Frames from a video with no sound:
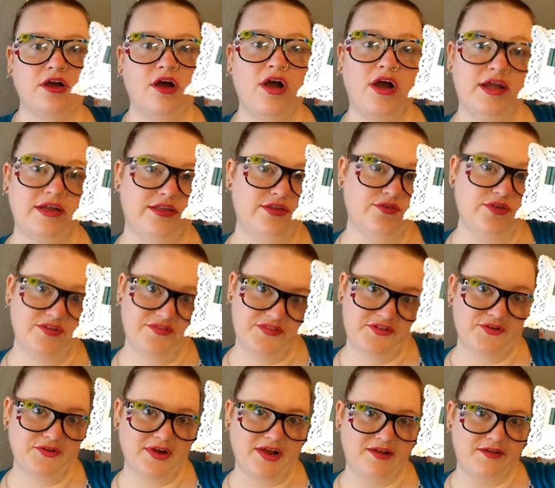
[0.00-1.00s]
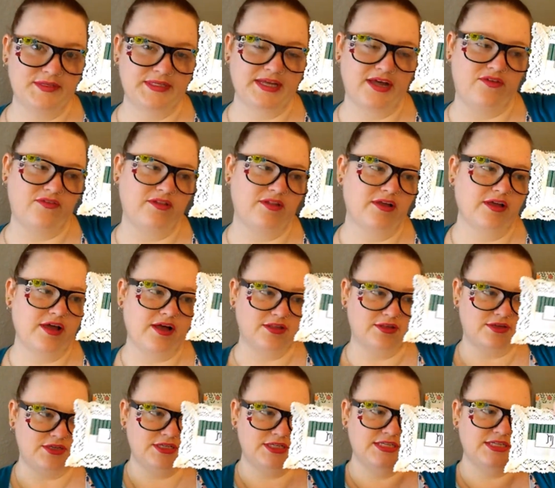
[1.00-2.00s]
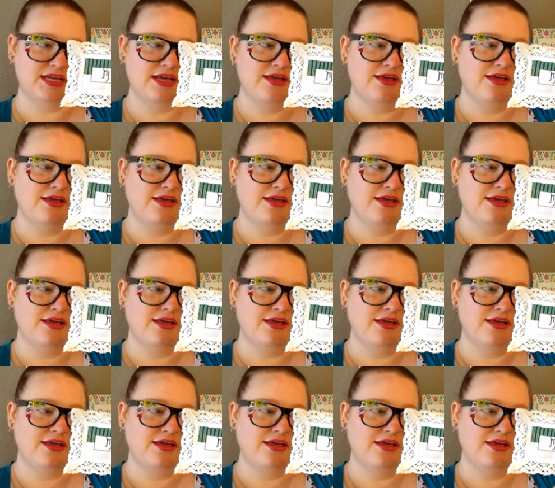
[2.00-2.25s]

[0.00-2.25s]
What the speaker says: on the Gryffindor house colors.